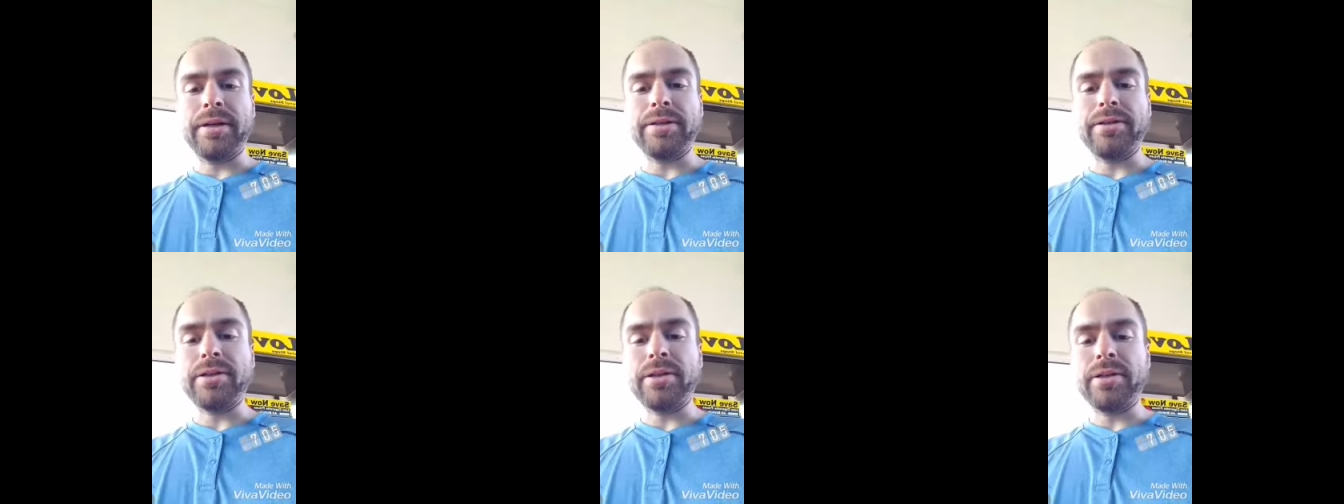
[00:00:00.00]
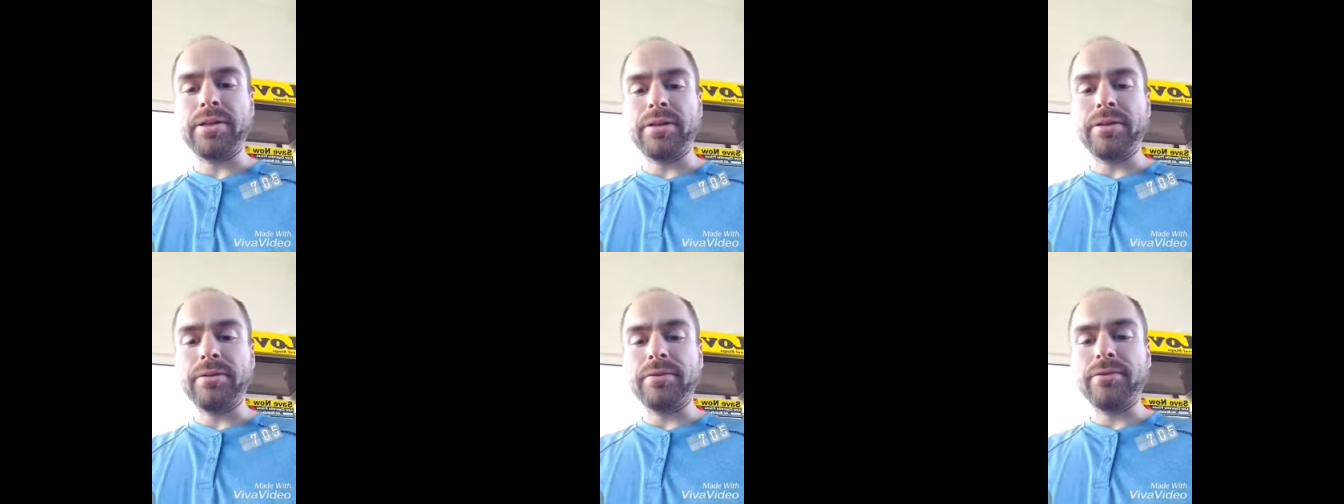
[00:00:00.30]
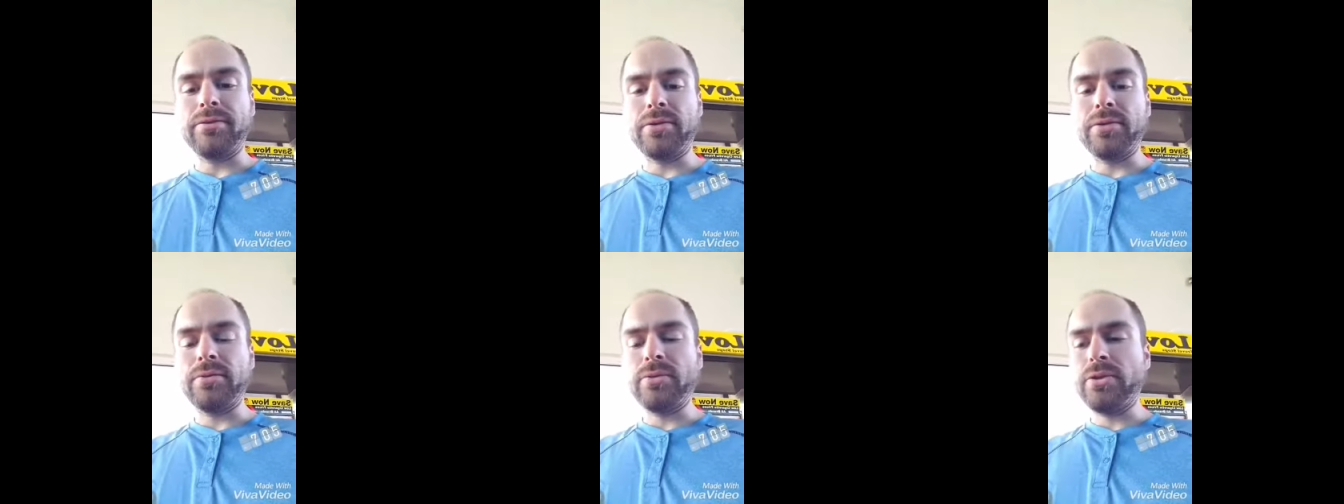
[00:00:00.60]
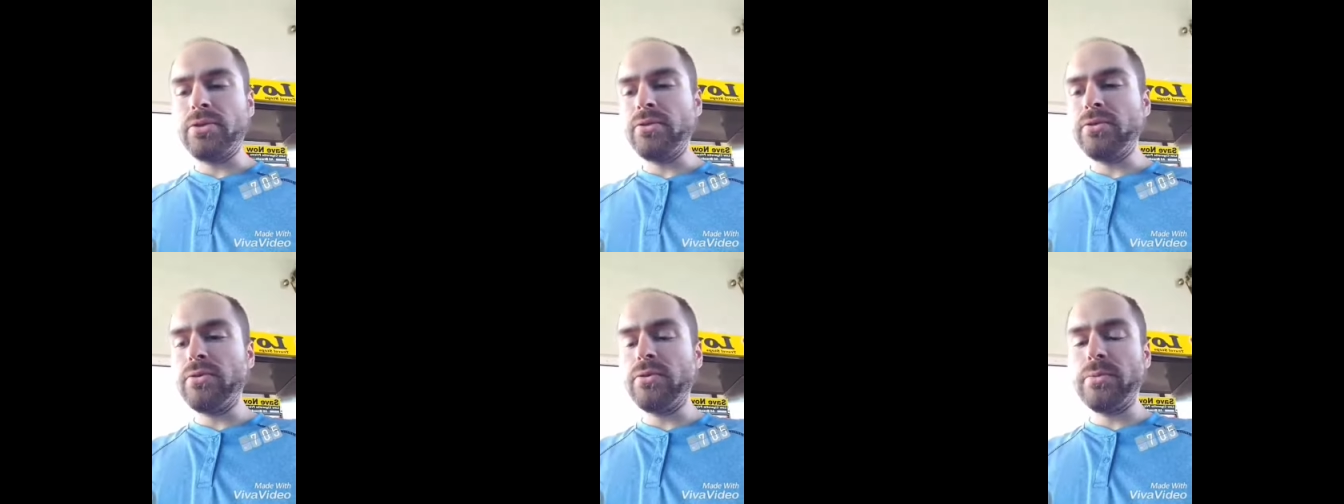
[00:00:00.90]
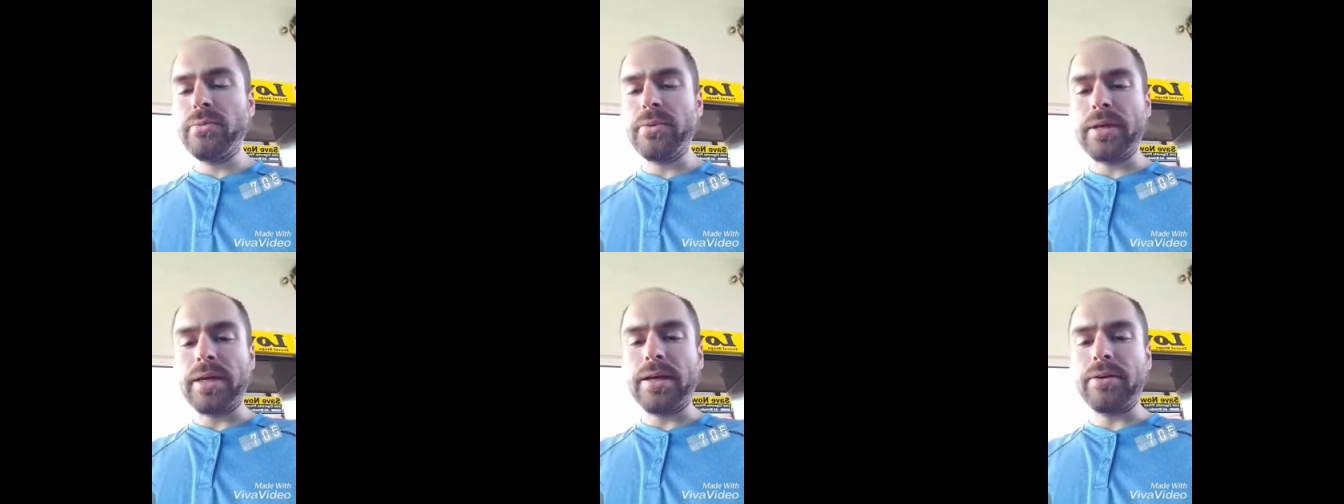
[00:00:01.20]
Uh, it's on
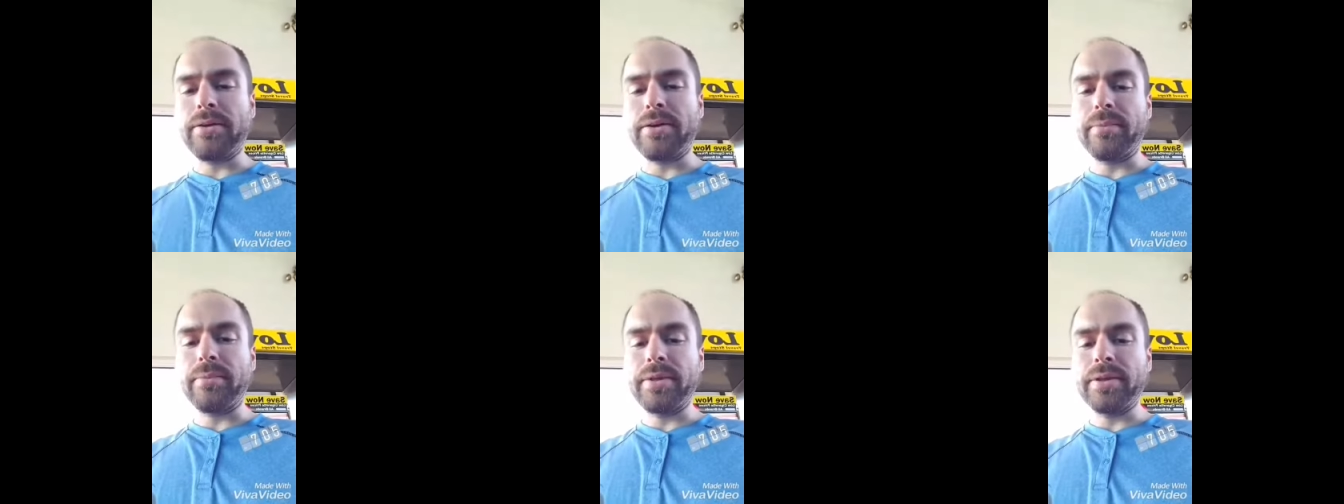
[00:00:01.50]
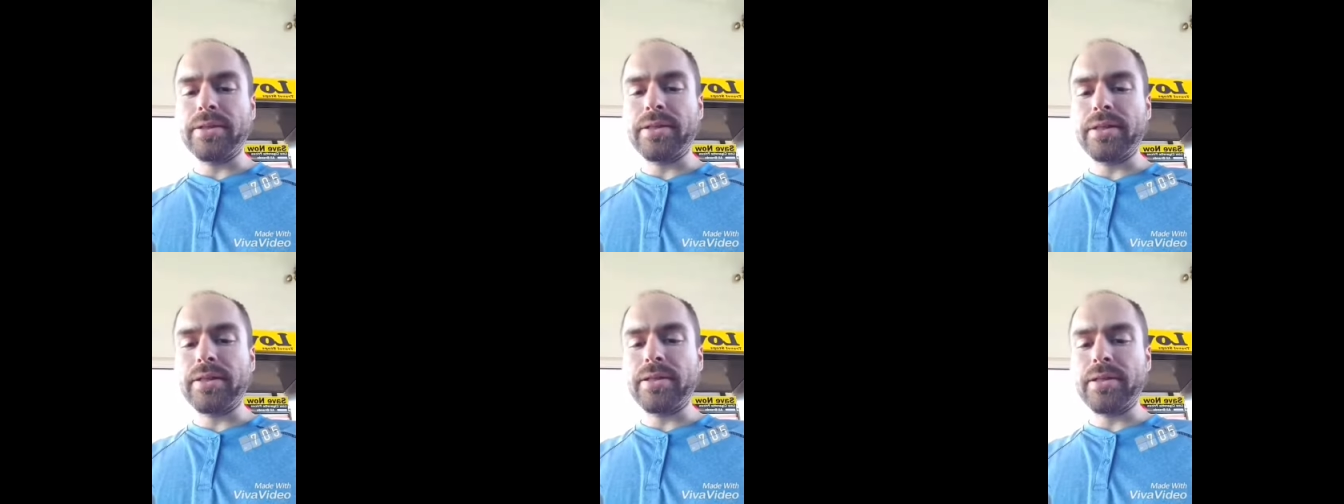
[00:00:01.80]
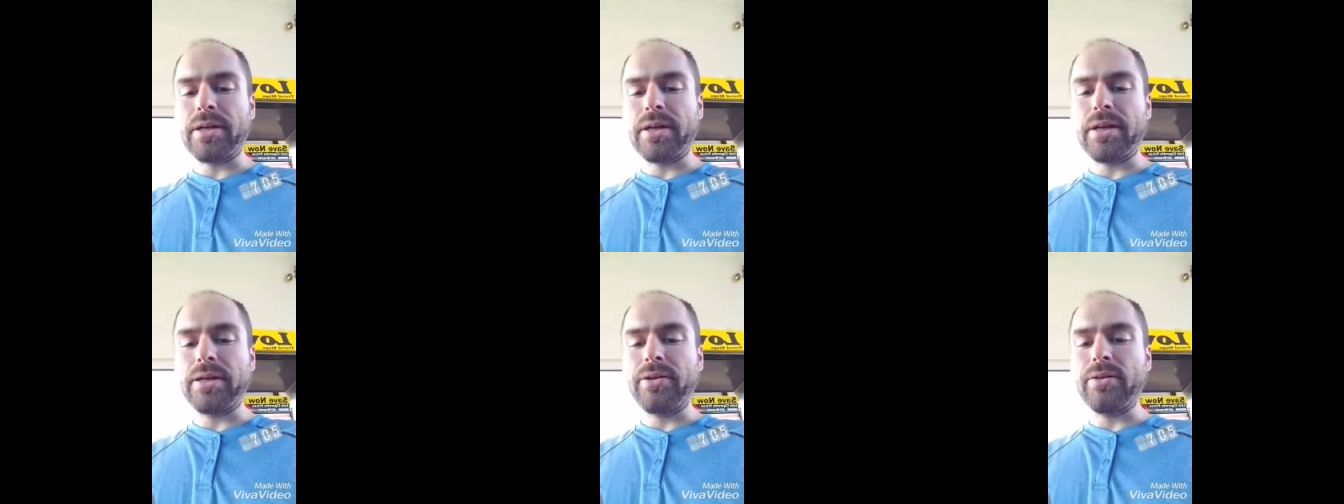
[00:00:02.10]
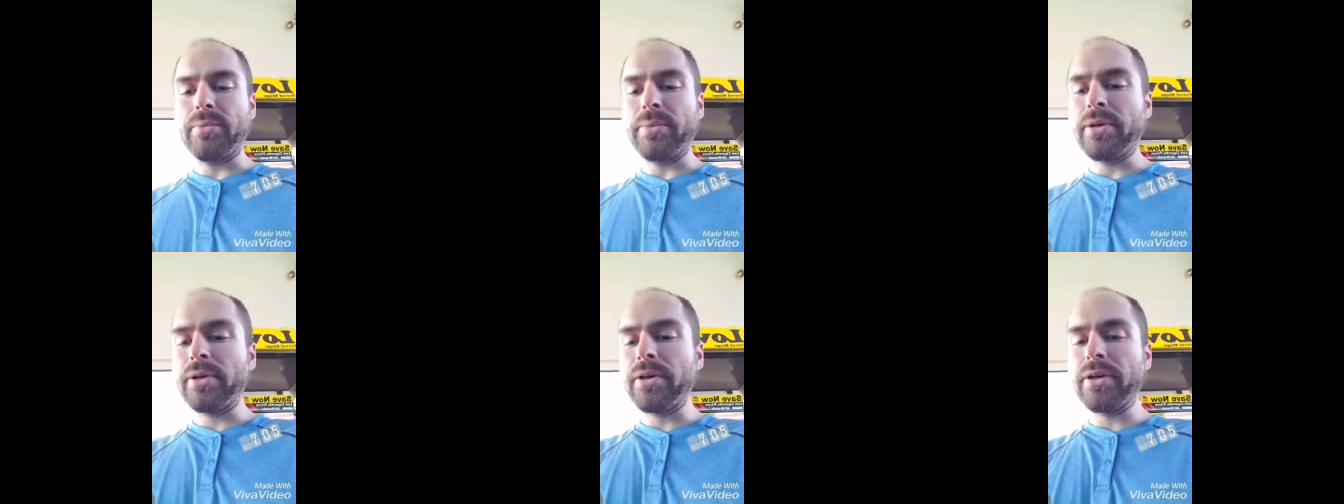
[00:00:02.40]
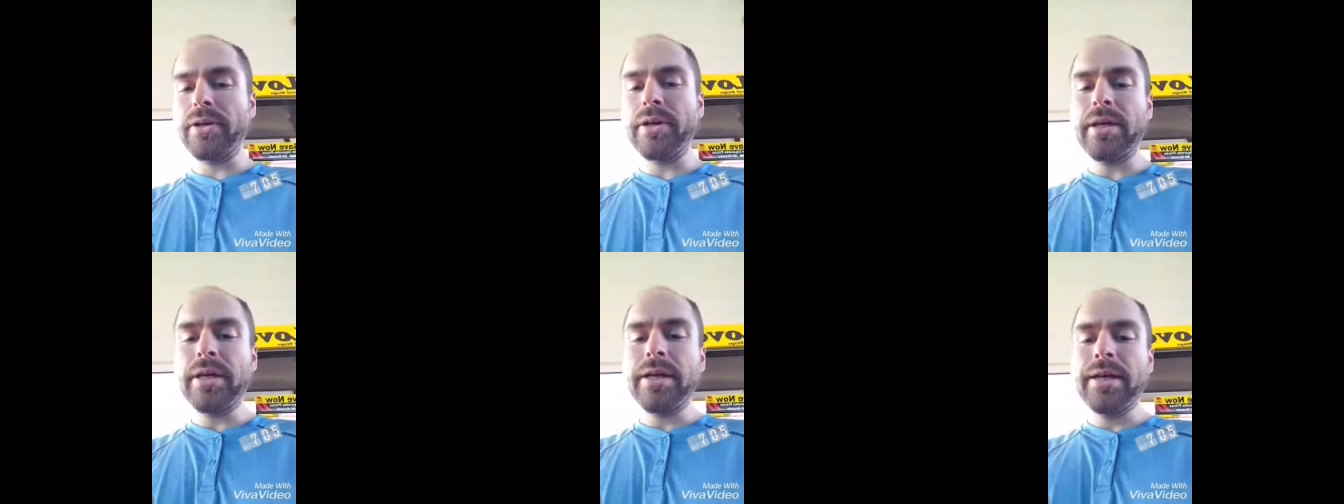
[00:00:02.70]
YouTube, The Alchemist
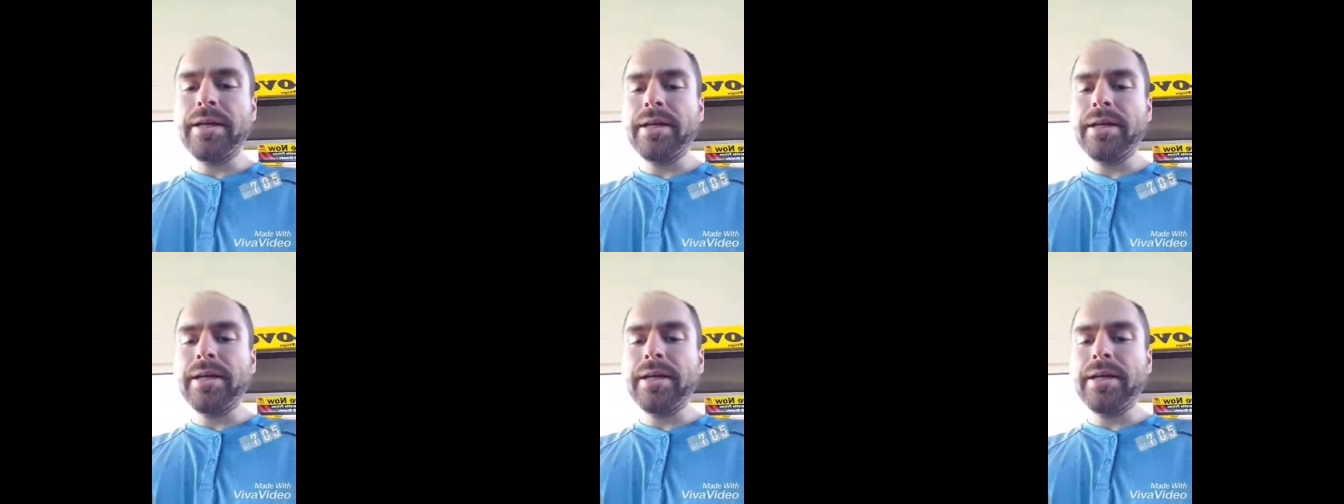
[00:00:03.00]
audiobook.